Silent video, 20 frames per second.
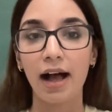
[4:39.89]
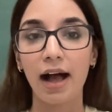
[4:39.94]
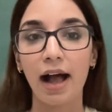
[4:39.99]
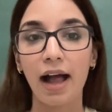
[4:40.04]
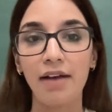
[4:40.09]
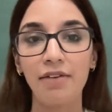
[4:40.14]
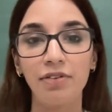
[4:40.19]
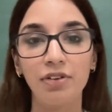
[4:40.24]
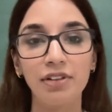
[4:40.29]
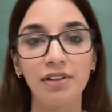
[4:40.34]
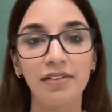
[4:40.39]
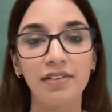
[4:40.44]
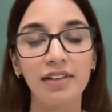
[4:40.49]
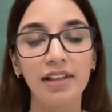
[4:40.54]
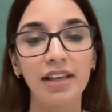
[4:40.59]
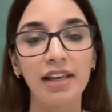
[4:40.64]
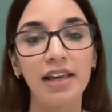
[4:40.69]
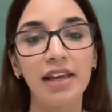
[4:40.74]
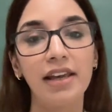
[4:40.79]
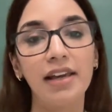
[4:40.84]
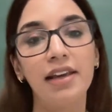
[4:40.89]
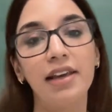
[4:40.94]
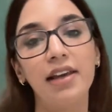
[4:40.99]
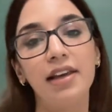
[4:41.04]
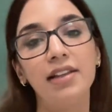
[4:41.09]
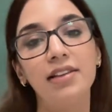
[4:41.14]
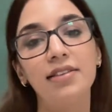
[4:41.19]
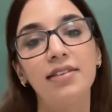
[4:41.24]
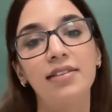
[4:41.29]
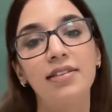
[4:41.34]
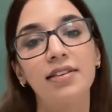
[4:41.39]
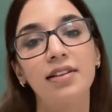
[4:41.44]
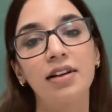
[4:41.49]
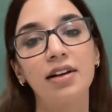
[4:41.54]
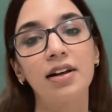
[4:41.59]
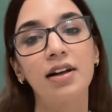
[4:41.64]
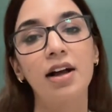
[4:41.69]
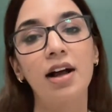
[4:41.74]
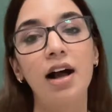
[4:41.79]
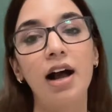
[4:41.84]
I would say it's
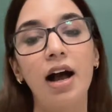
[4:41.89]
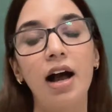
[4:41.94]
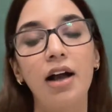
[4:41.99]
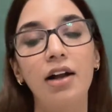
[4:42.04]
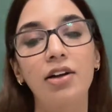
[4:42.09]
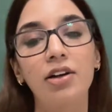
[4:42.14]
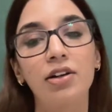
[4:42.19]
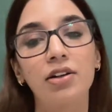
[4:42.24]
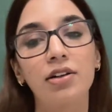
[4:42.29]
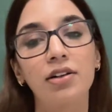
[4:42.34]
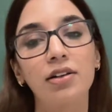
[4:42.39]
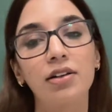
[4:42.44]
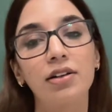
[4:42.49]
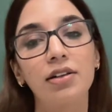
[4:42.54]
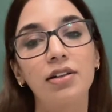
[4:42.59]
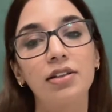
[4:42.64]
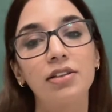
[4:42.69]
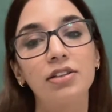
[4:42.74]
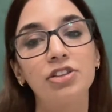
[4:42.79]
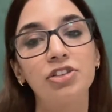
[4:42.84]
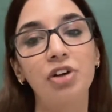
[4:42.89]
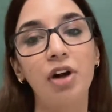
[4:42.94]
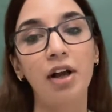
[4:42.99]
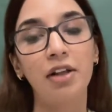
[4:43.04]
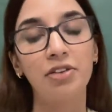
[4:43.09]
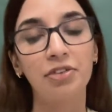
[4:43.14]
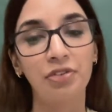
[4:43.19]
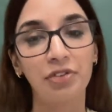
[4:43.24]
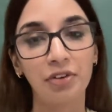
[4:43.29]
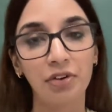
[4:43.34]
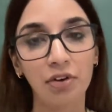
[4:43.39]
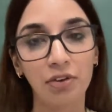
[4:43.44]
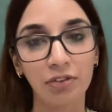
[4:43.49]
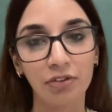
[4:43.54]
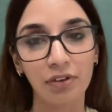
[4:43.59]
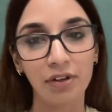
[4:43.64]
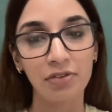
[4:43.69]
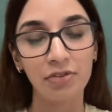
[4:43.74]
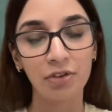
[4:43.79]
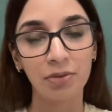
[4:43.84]
a transfer
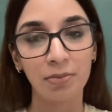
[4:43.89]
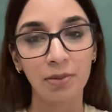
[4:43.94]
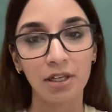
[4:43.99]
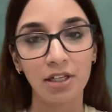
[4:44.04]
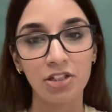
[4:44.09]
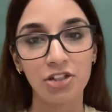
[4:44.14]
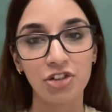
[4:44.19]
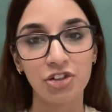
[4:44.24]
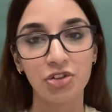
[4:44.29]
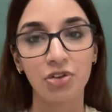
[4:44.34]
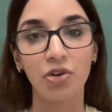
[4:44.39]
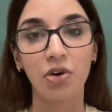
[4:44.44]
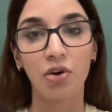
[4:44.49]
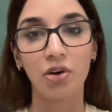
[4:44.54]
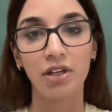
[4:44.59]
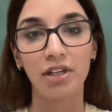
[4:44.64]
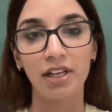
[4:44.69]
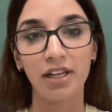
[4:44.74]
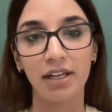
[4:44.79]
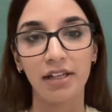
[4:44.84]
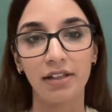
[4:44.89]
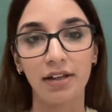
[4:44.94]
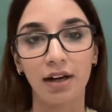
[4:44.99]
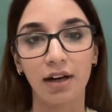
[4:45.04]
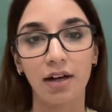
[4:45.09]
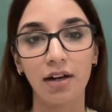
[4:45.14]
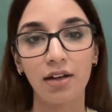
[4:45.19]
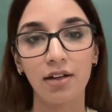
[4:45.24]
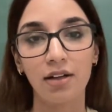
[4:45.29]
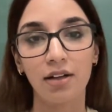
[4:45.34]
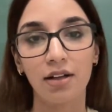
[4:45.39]
of information or data